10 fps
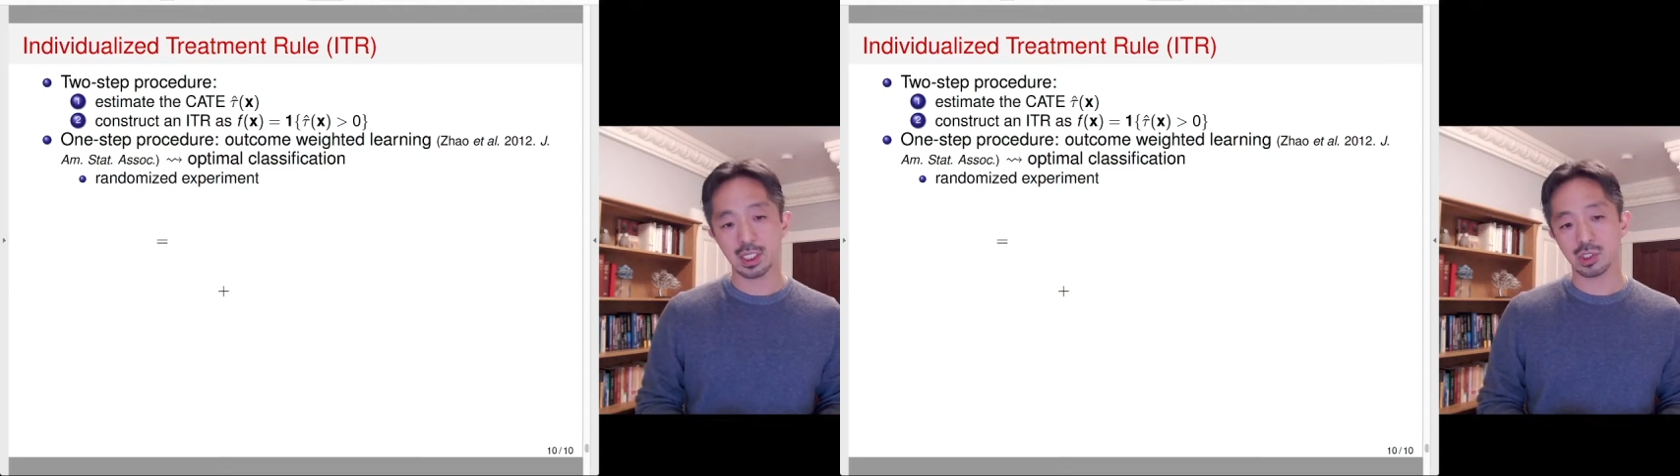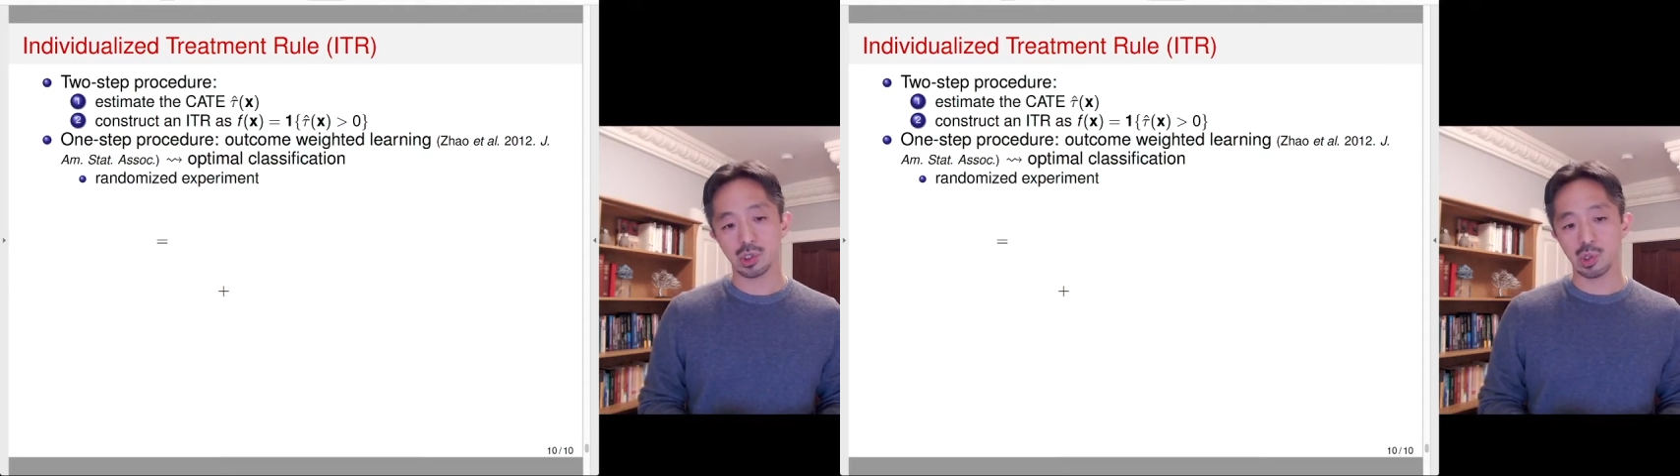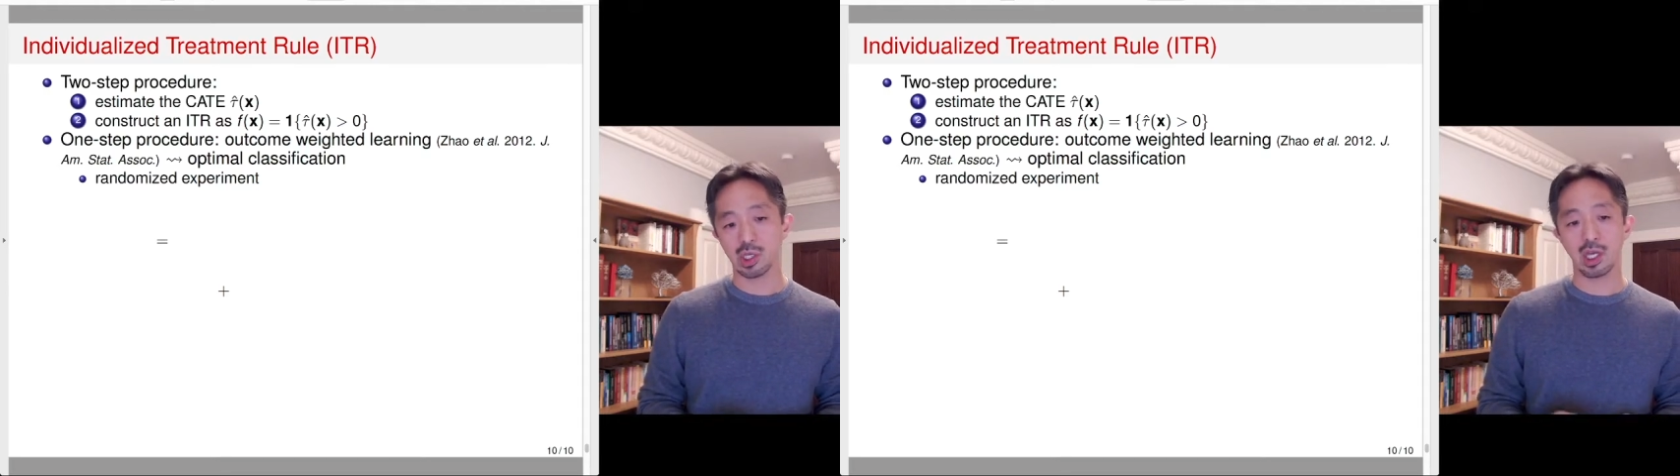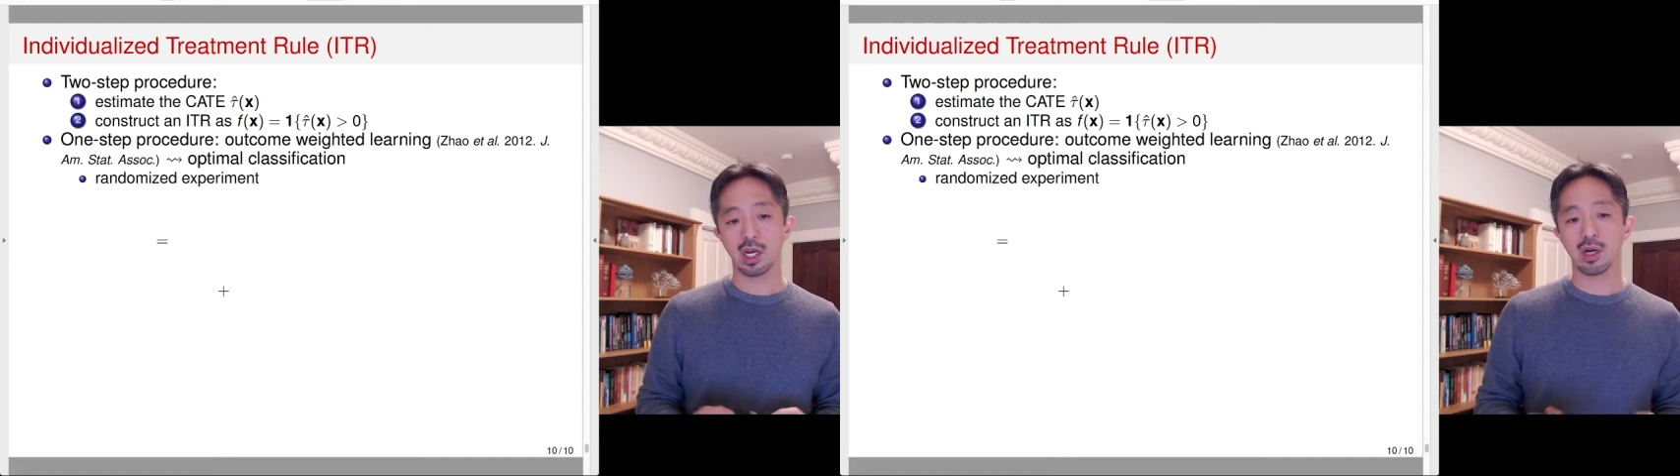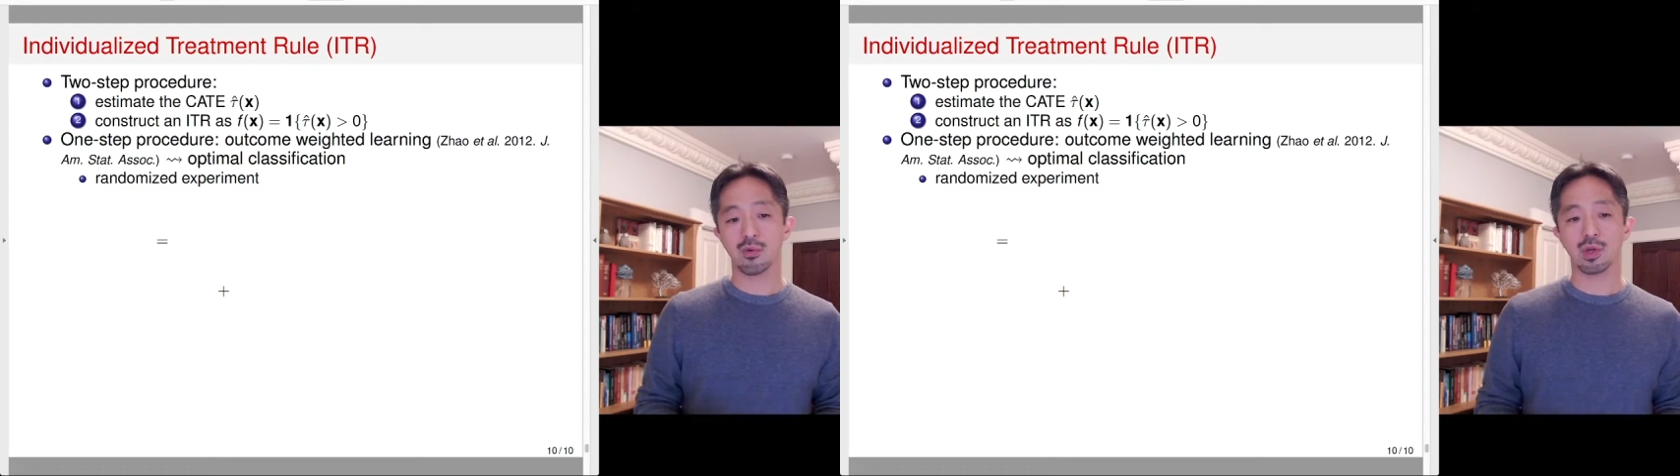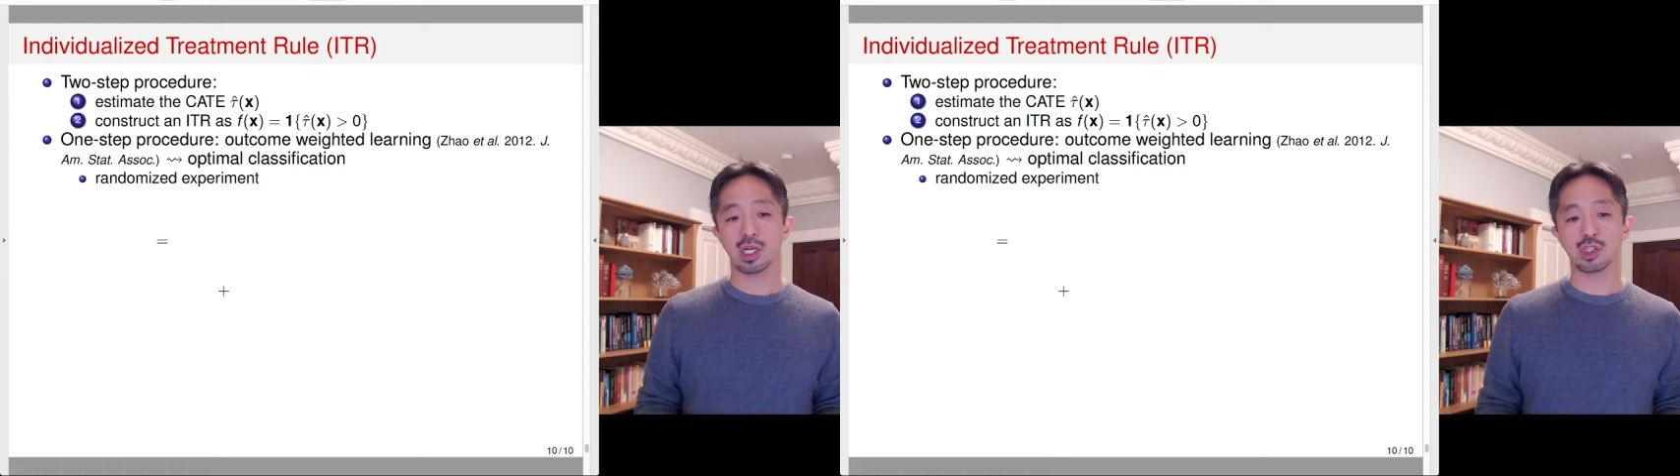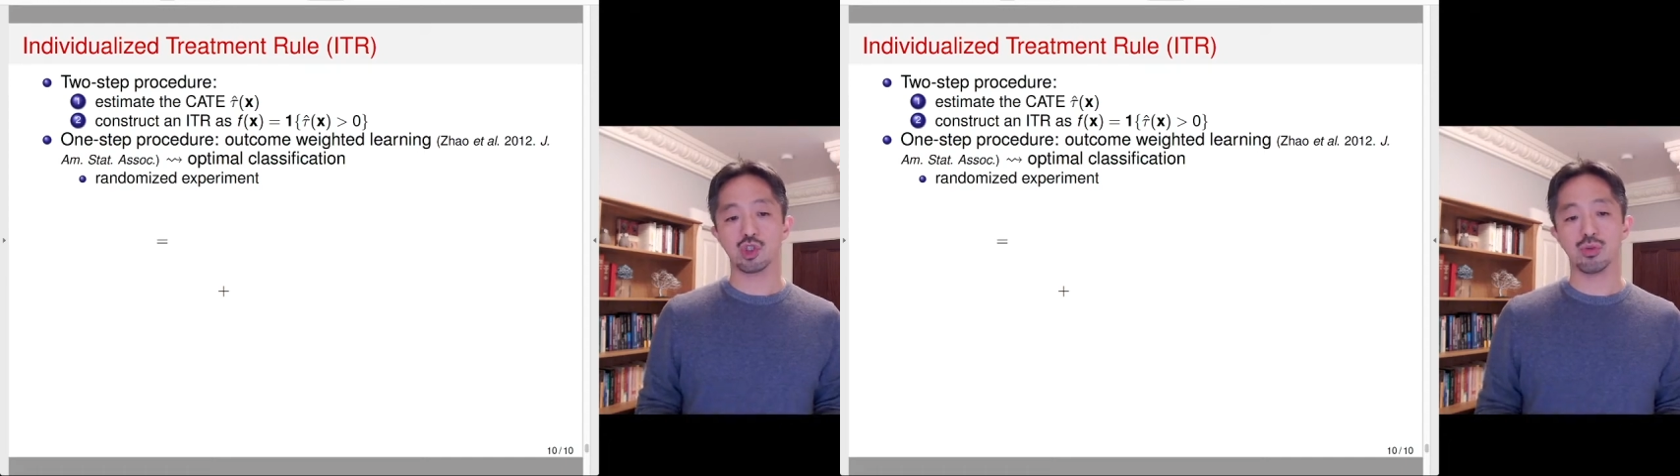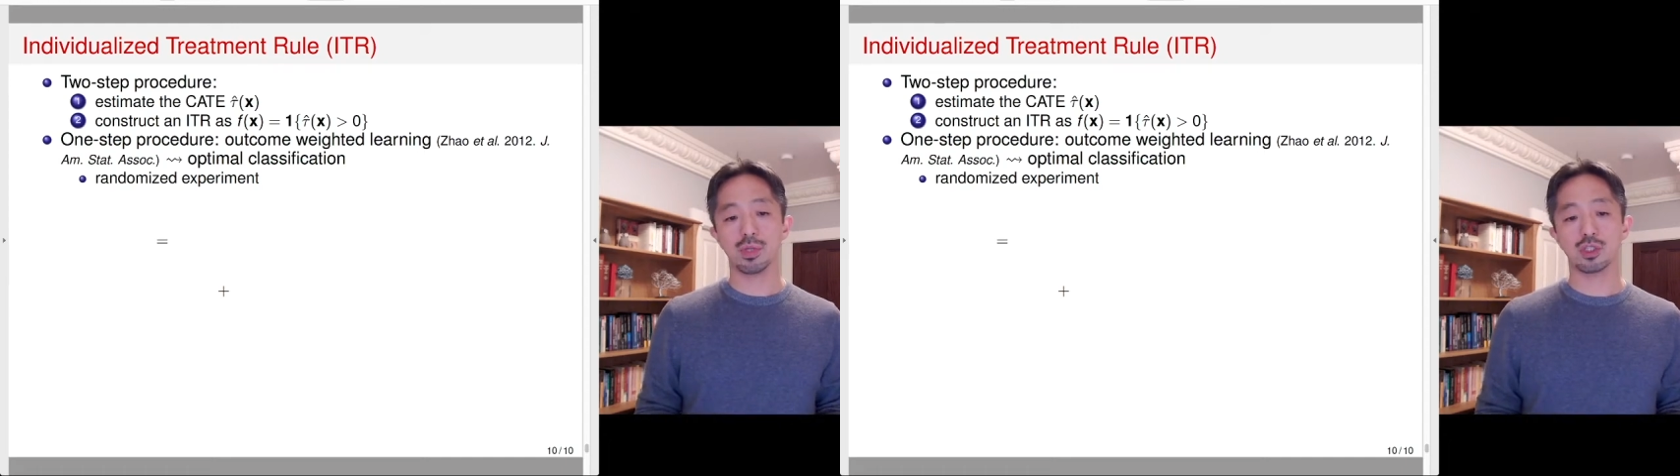So here we can
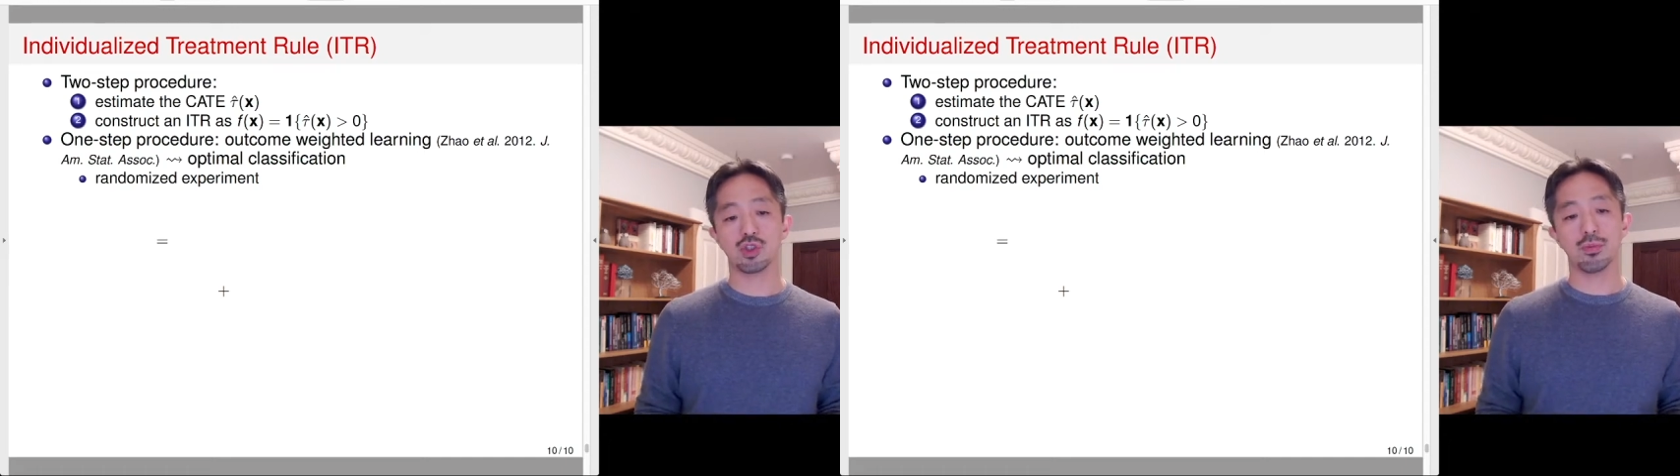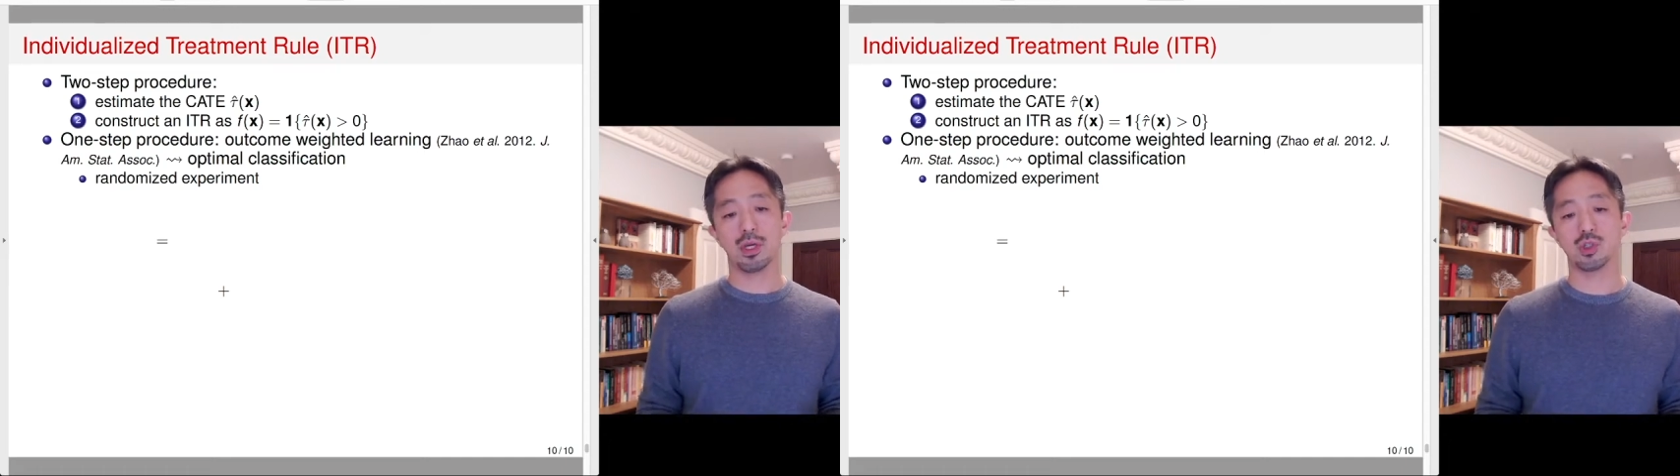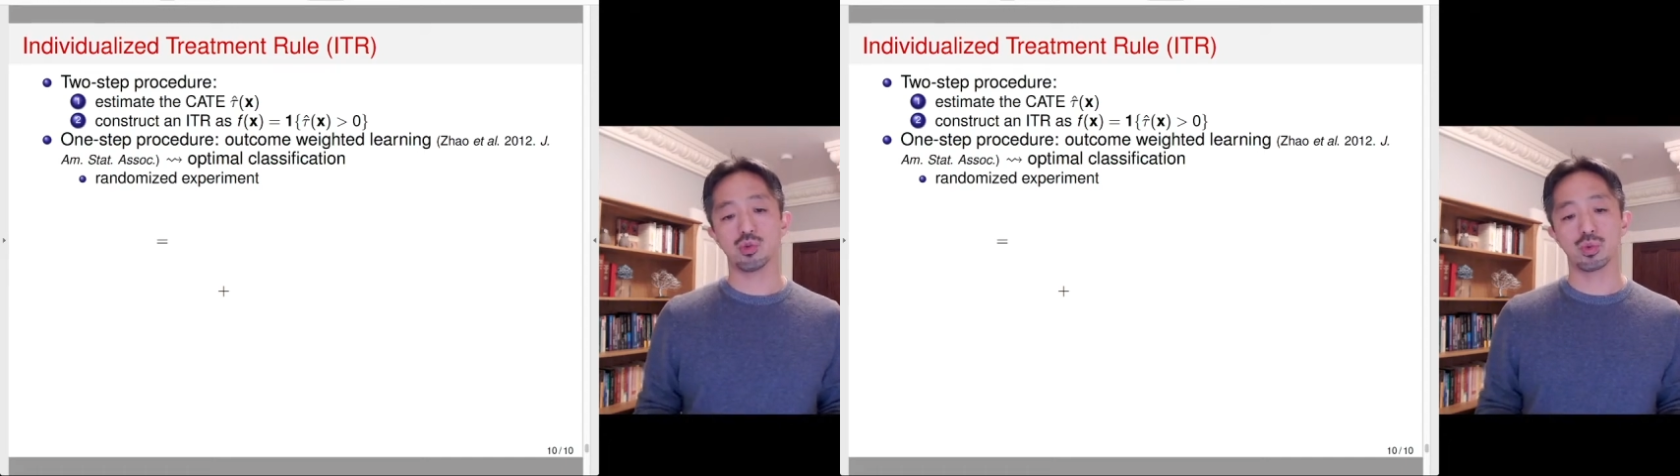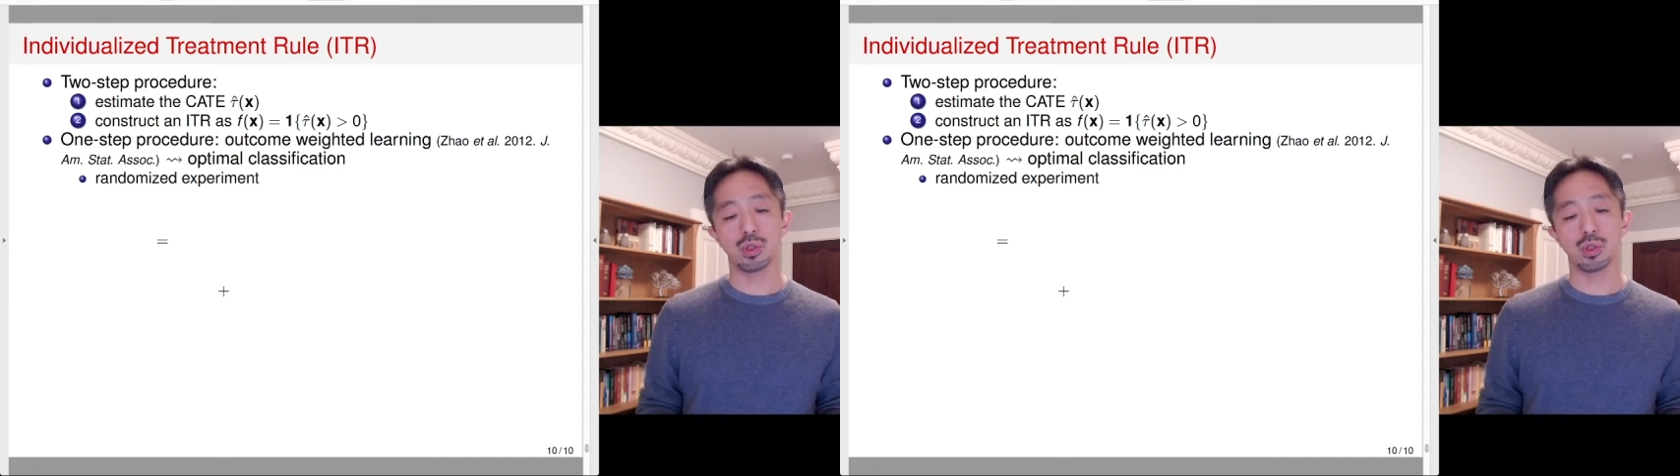assume that treatment is